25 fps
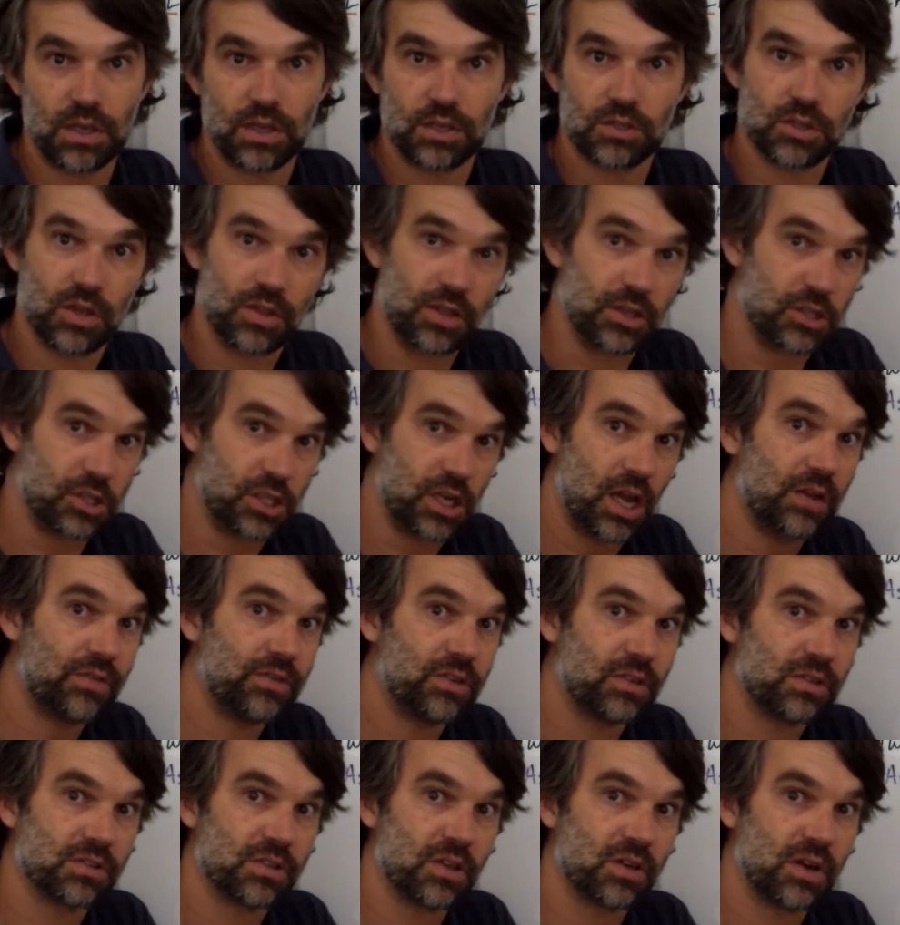So the
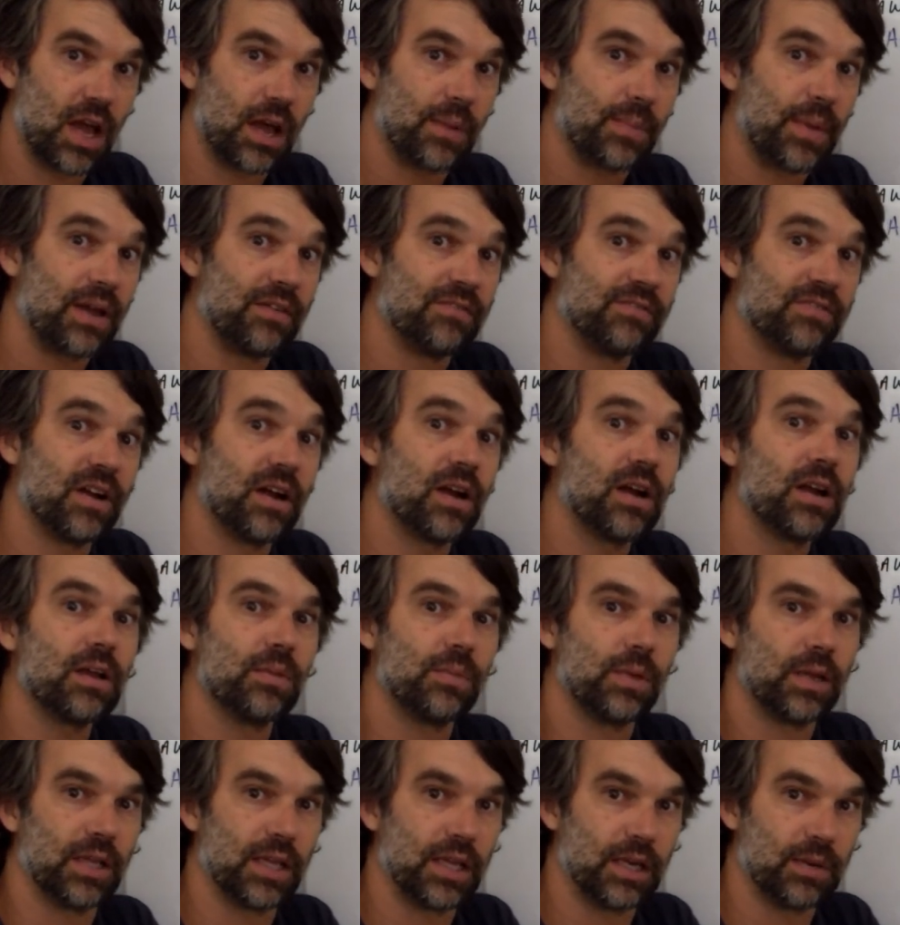shovels are now my
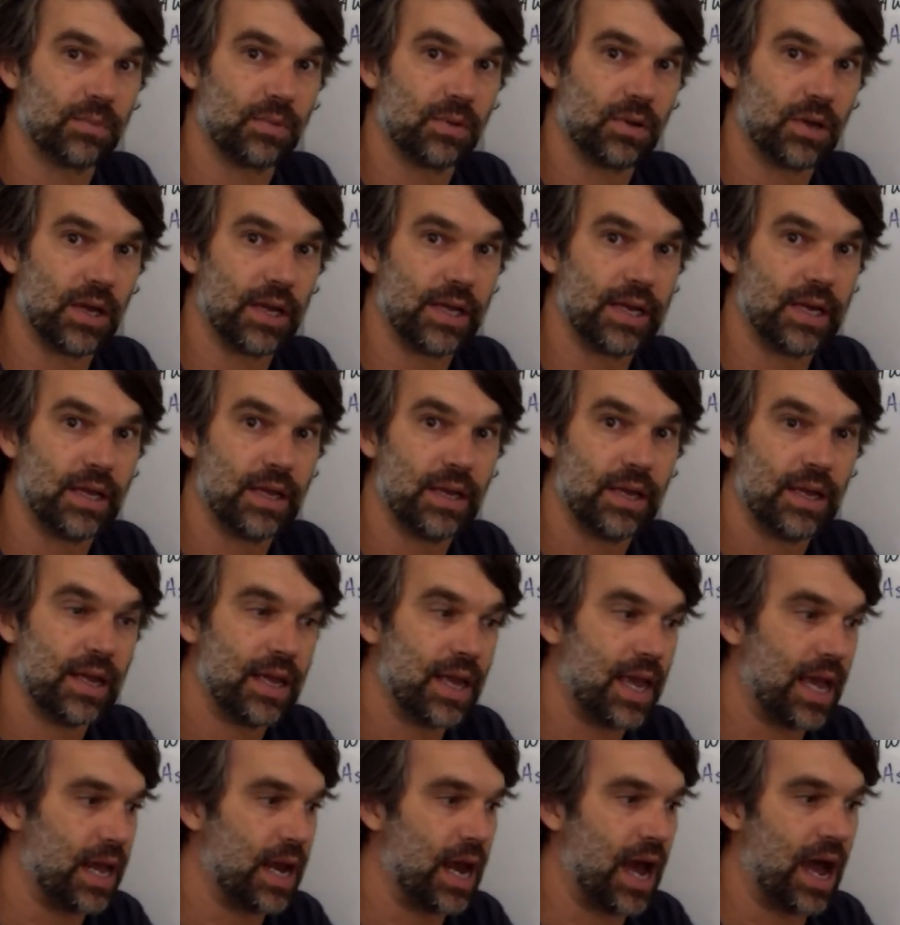variable input,
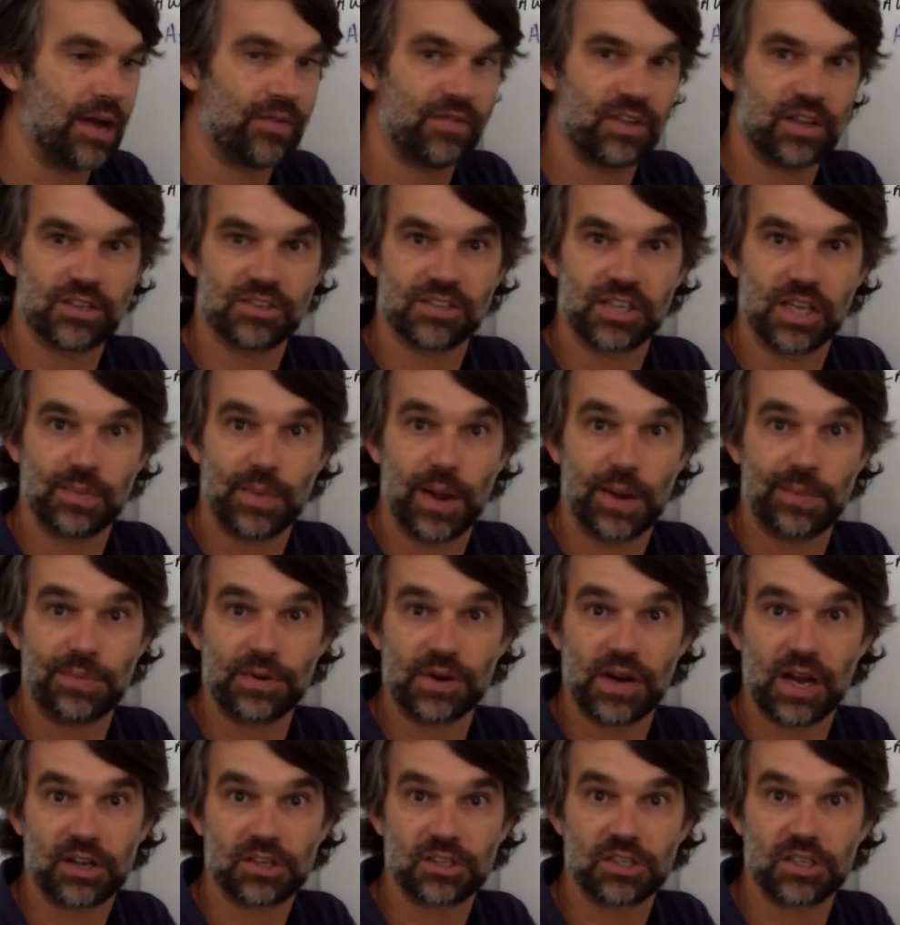and obviously my
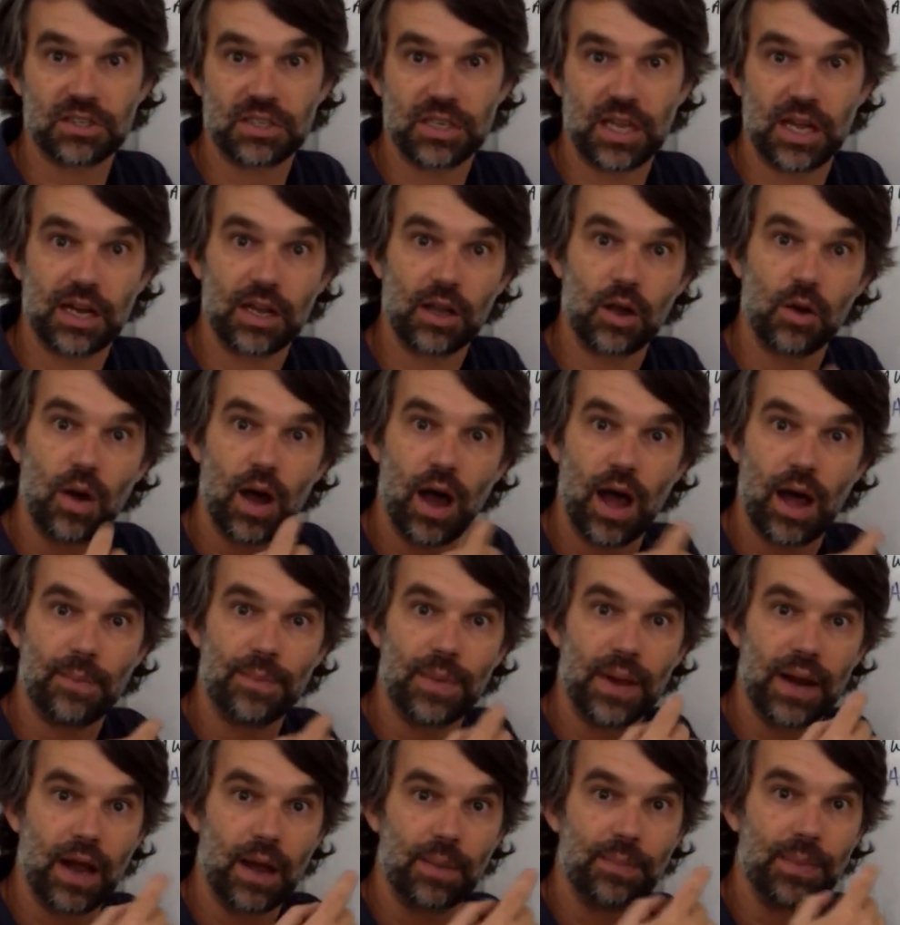production's gonna go
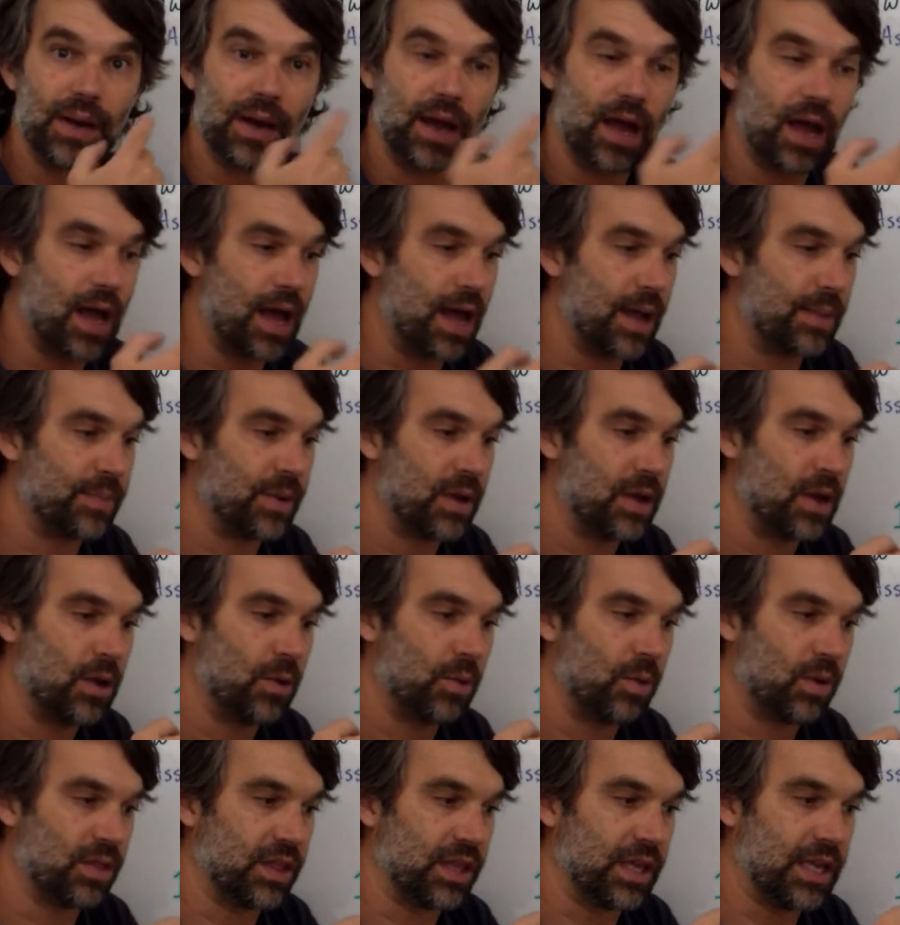up and up and
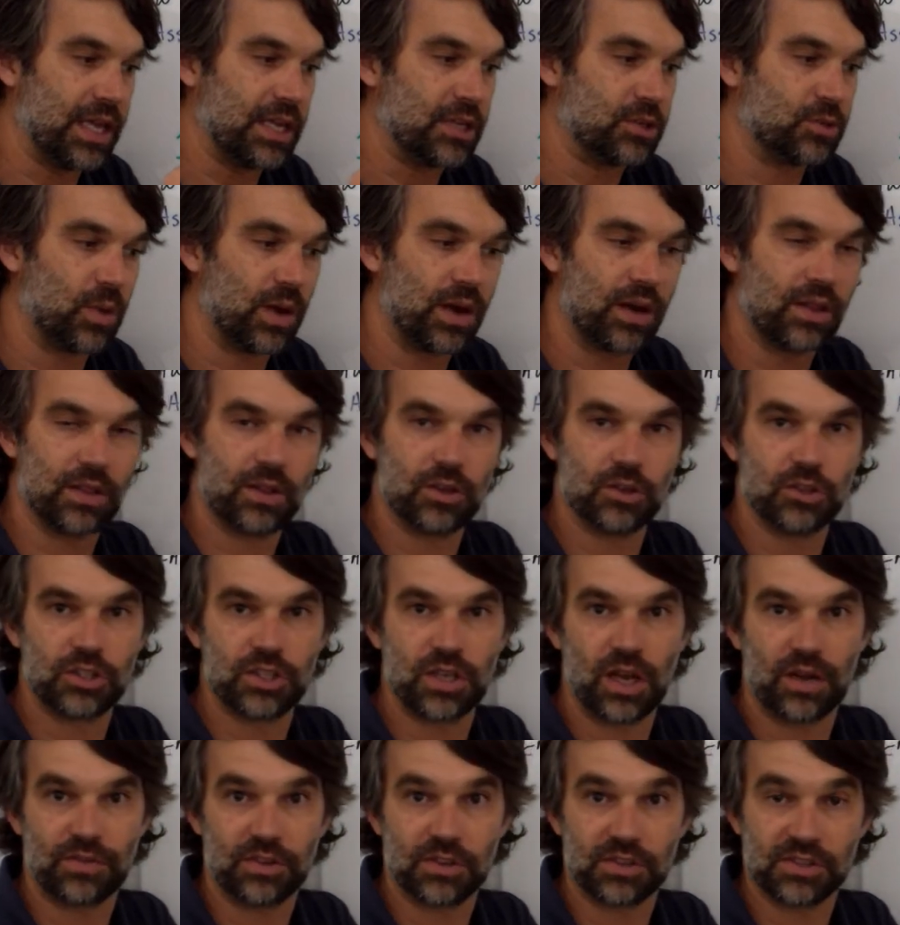up with each one of those
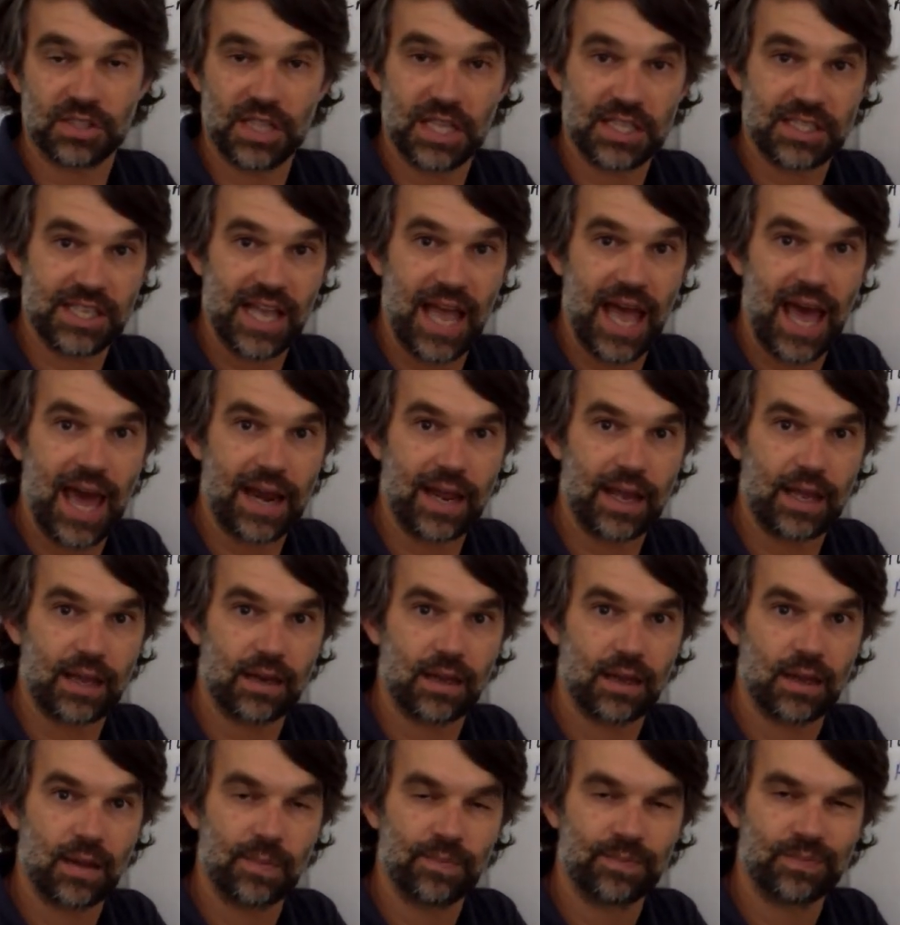shovels that's
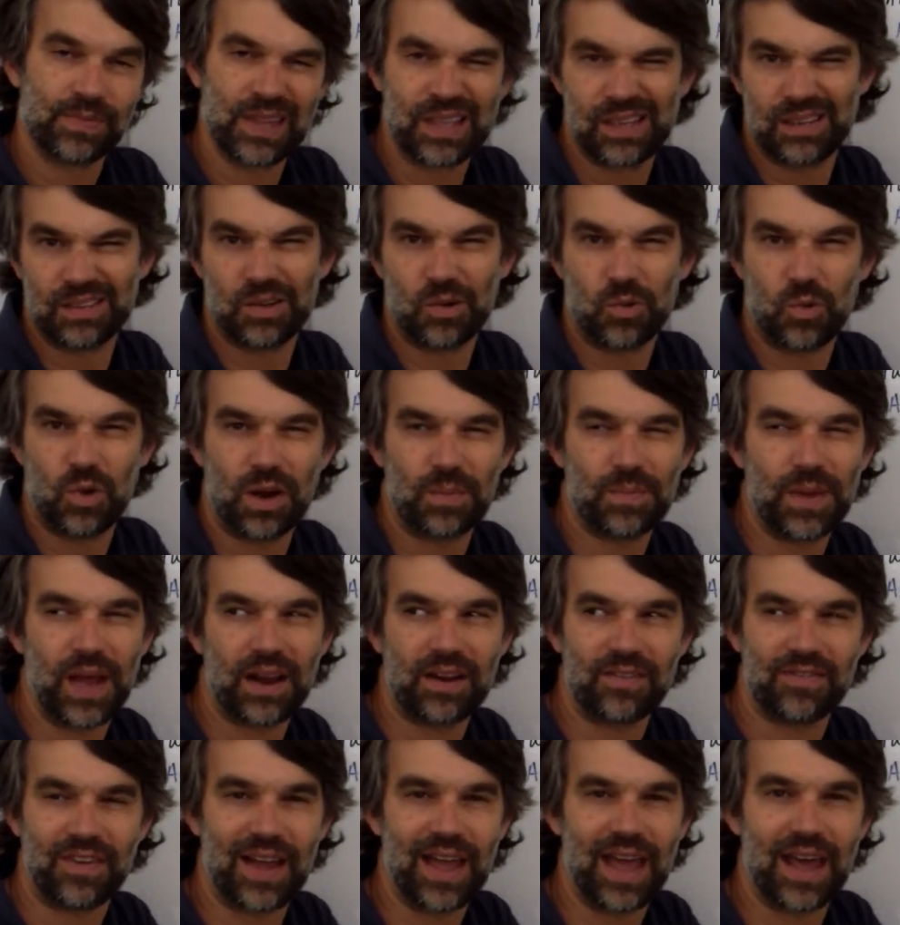added. What
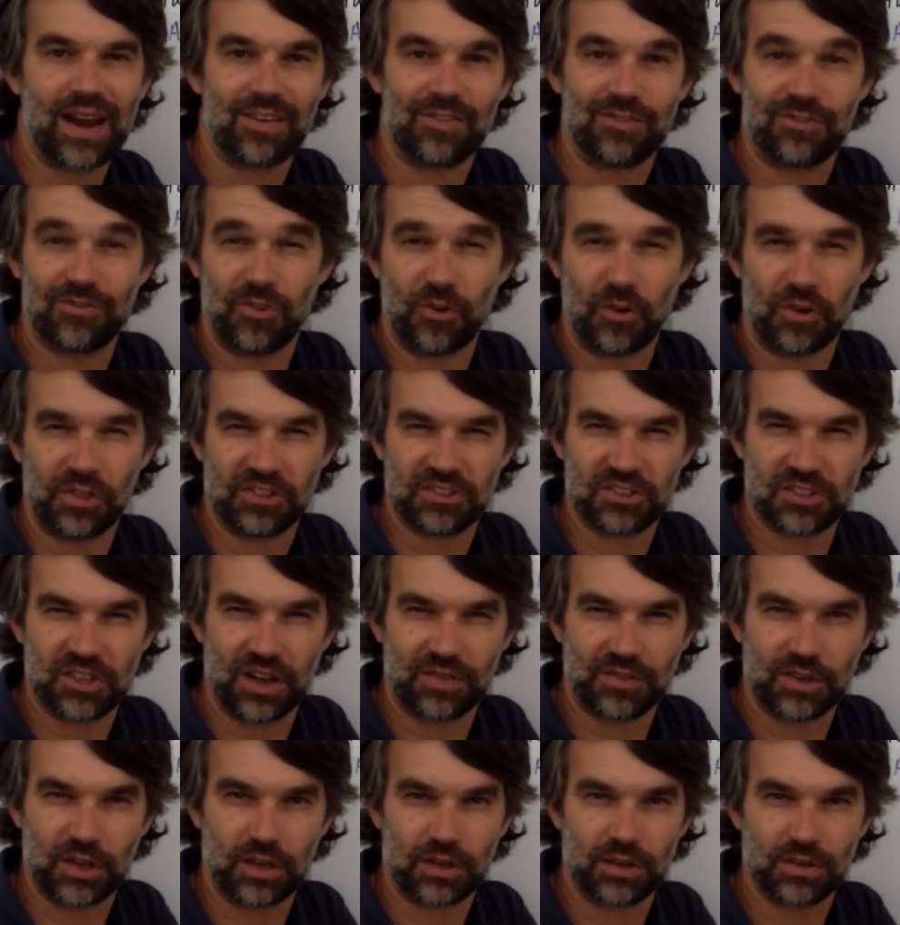about if I add a fourth
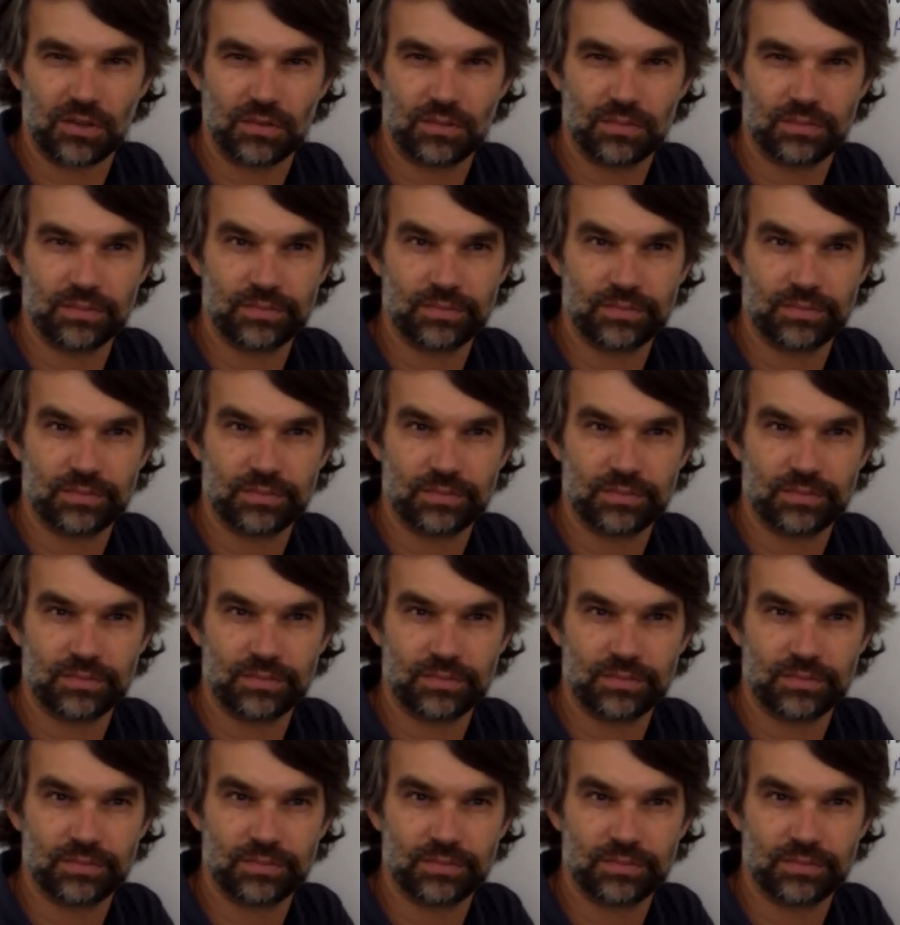shovel?